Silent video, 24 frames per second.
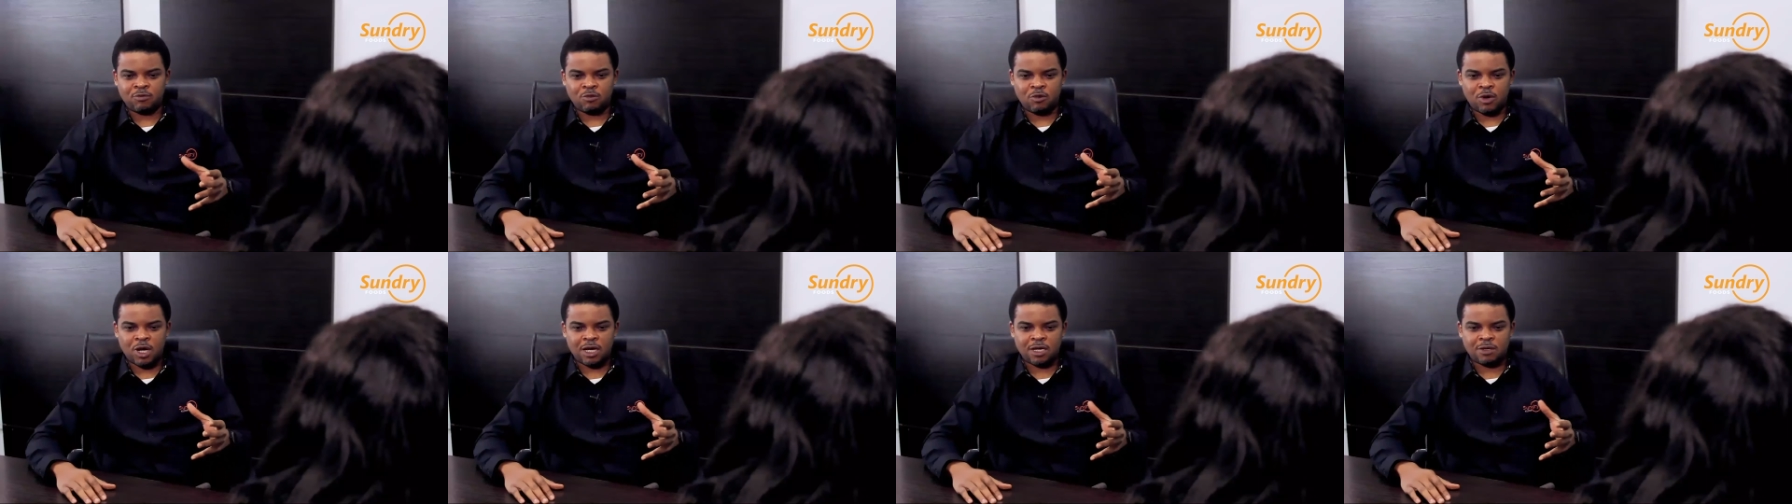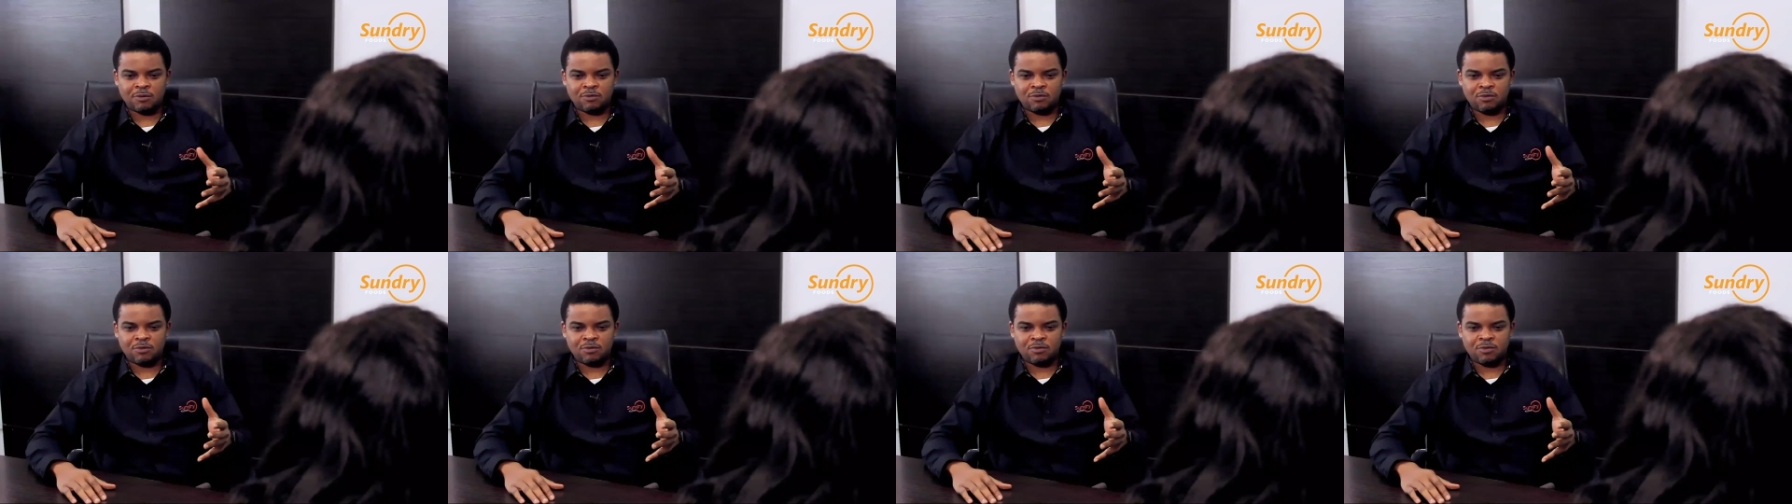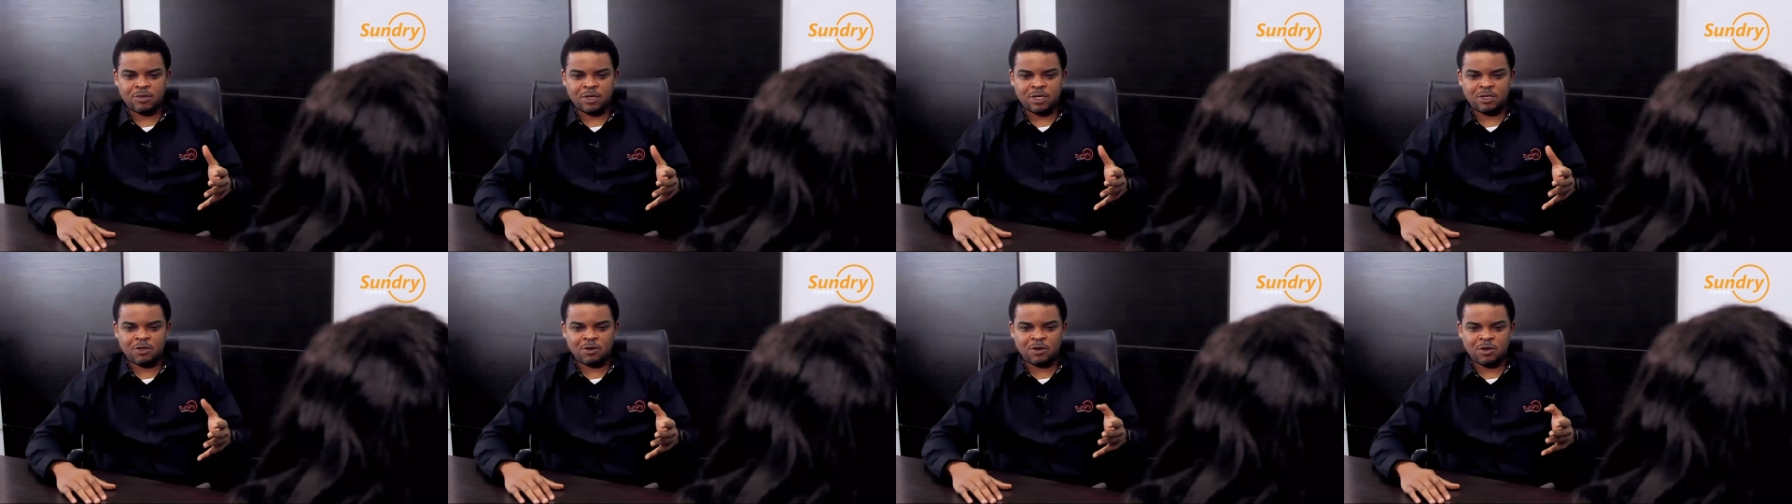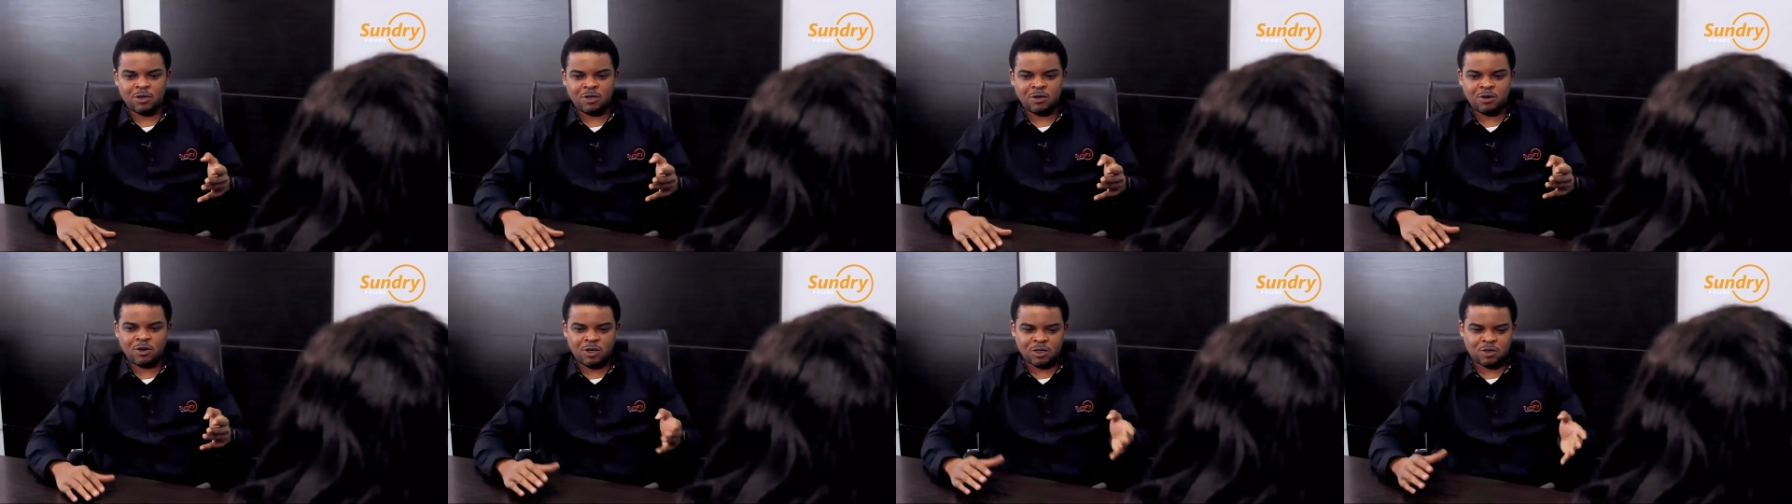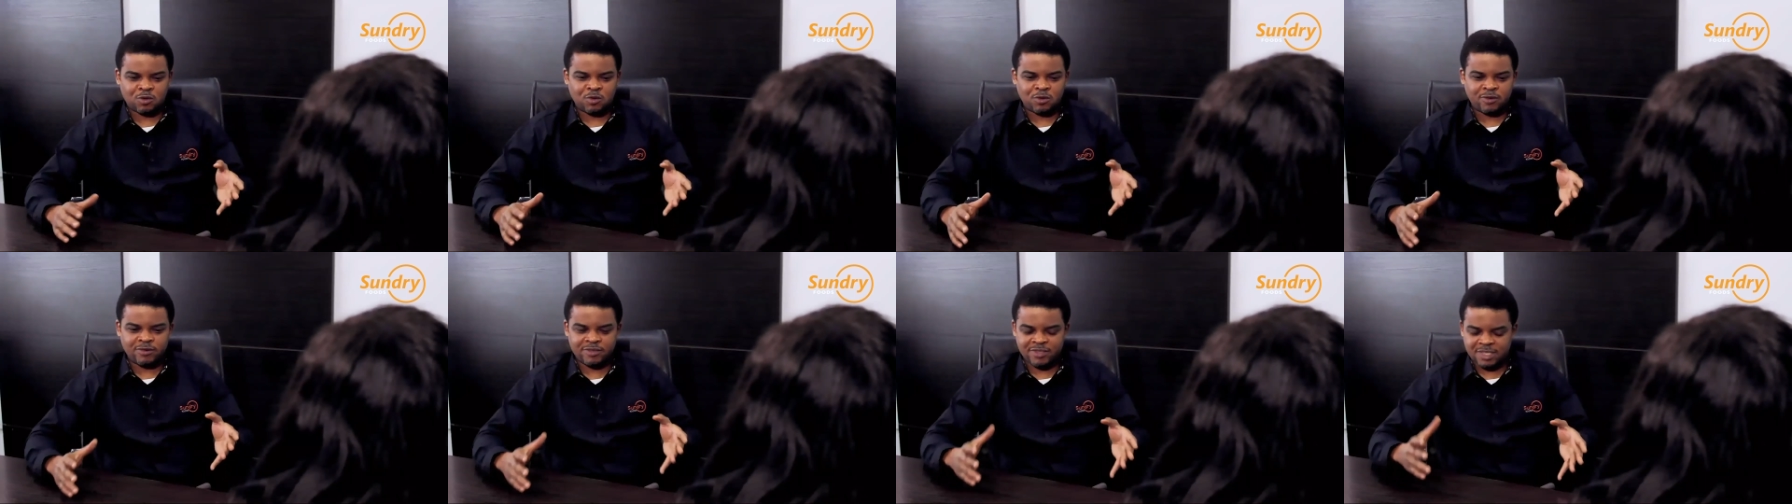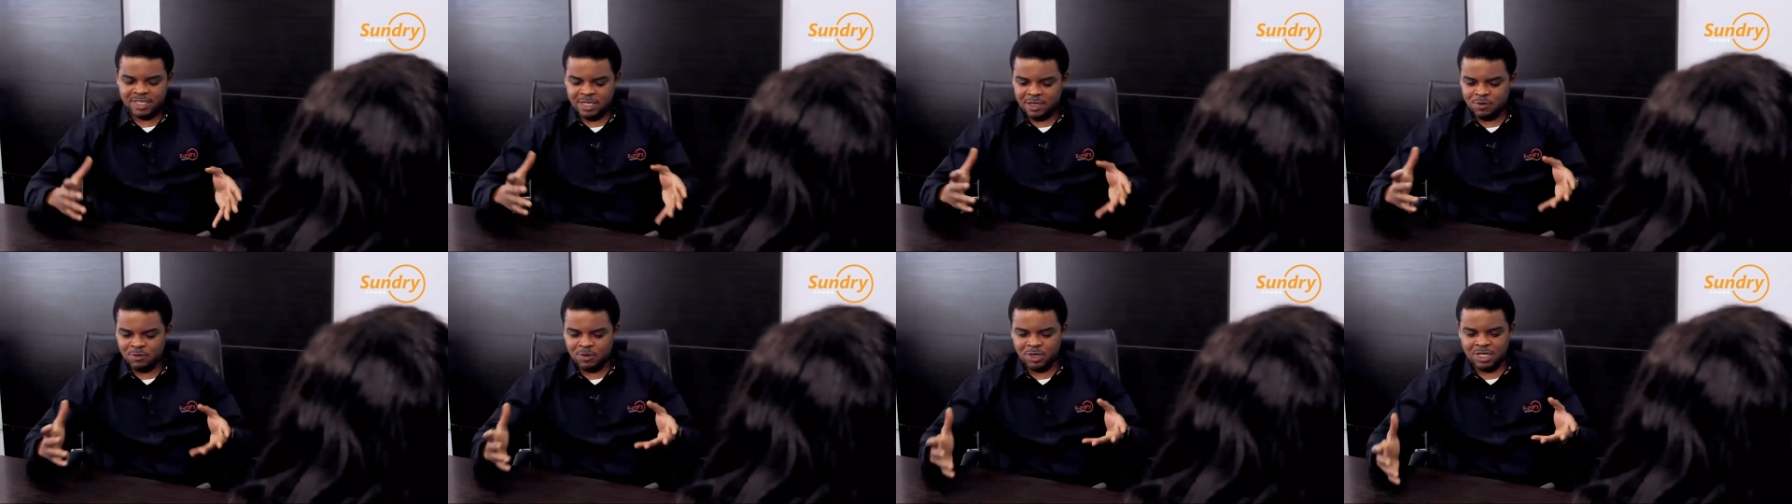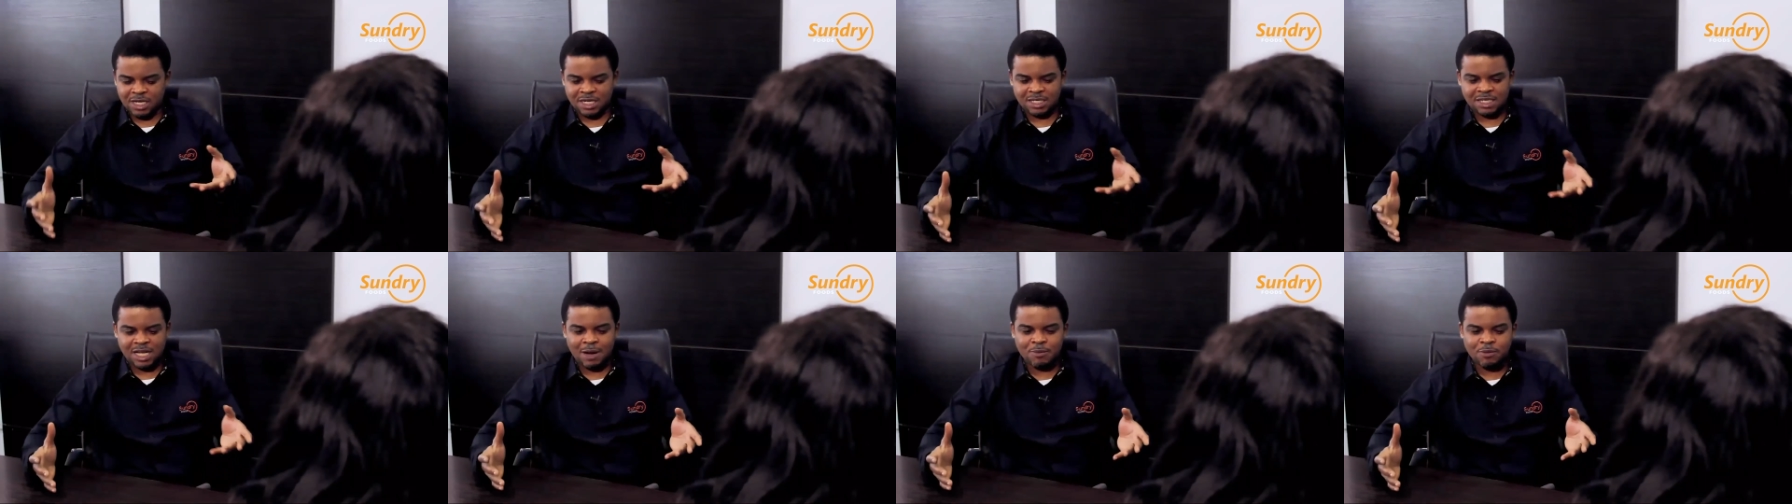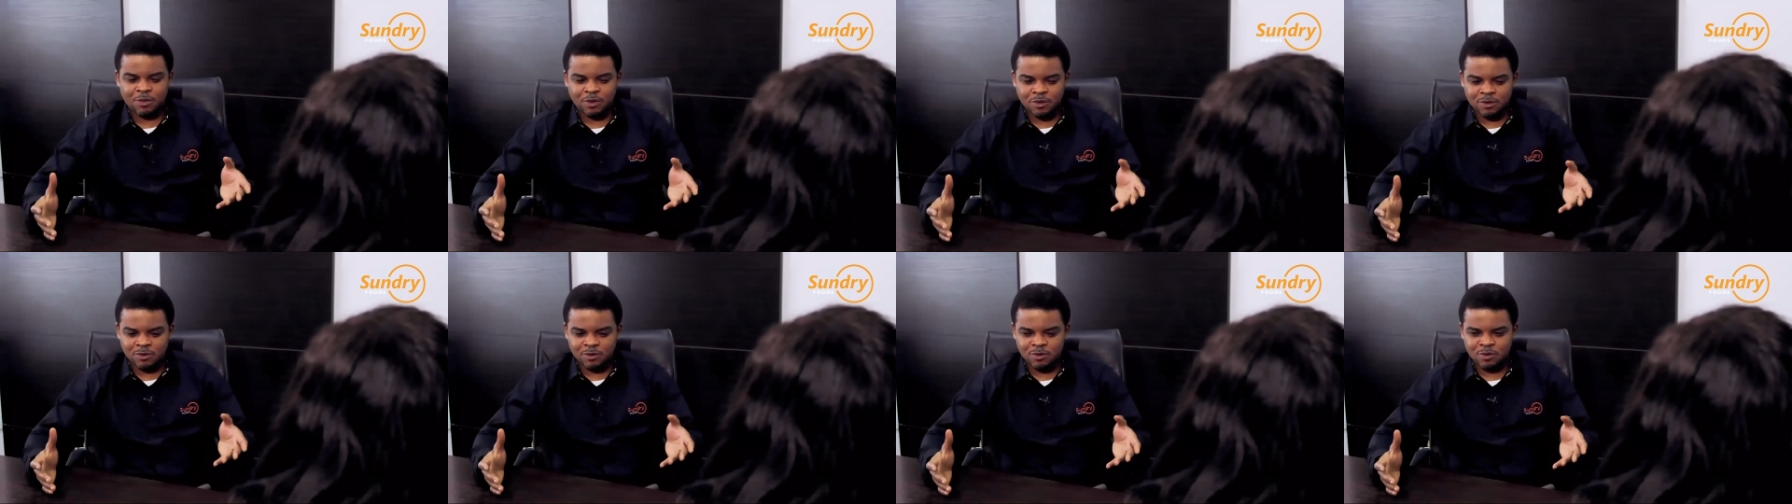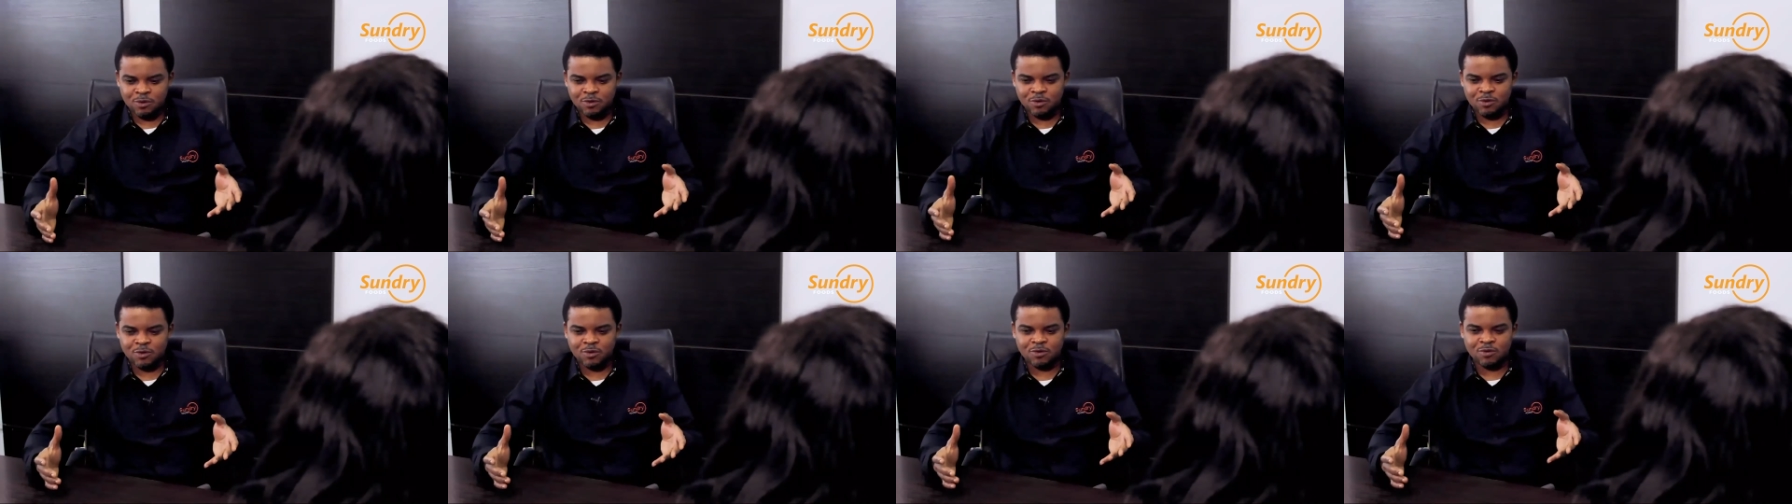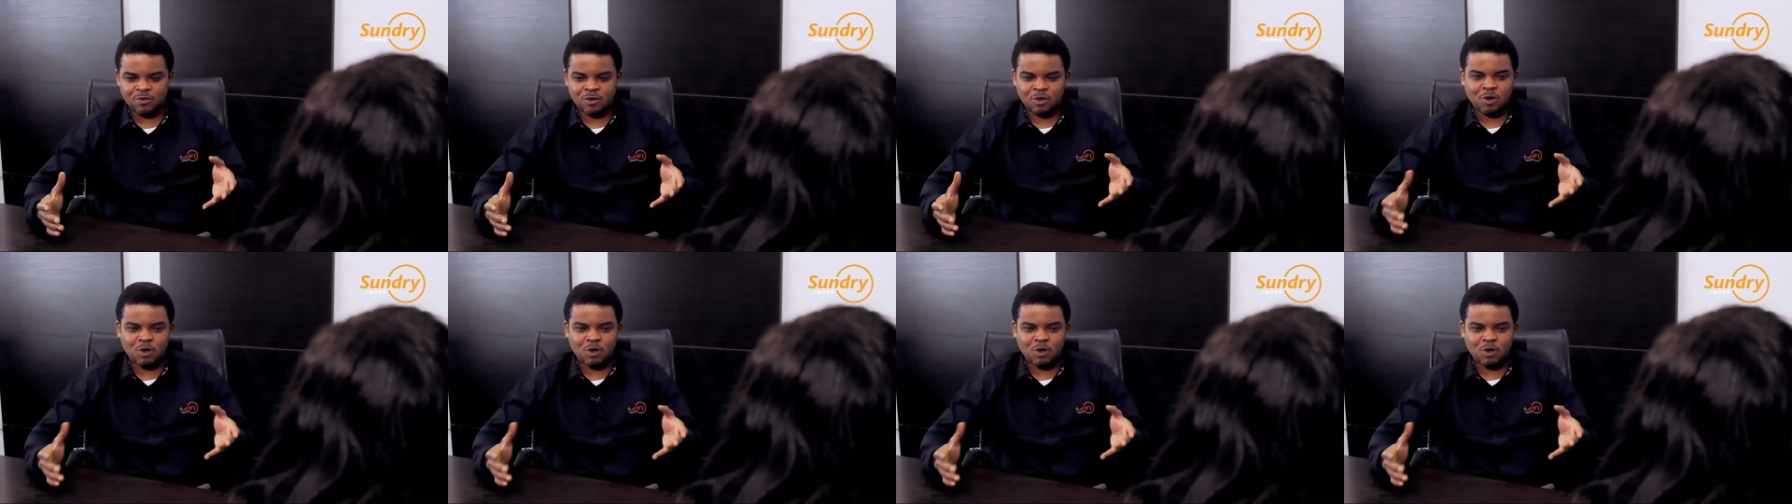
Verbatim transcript: a lot we've seen what has happened to